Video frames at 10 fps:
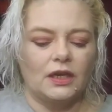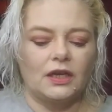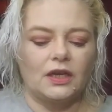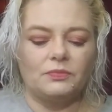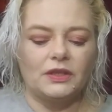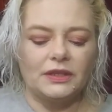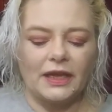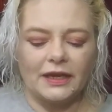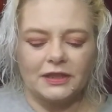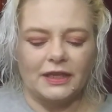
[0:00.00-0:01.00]
Um, the
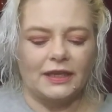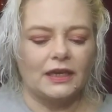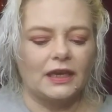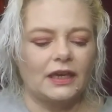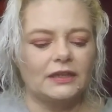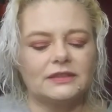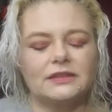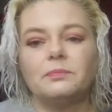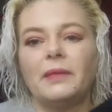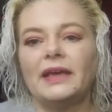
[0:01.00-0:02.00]
neck thing. It
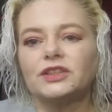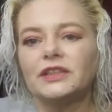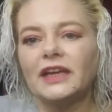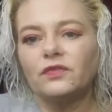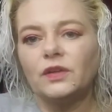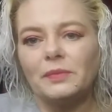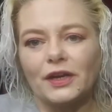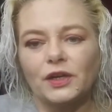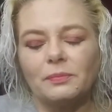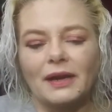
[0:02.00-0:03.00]
makes your neck feel
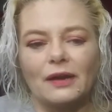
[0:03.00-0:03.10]
better,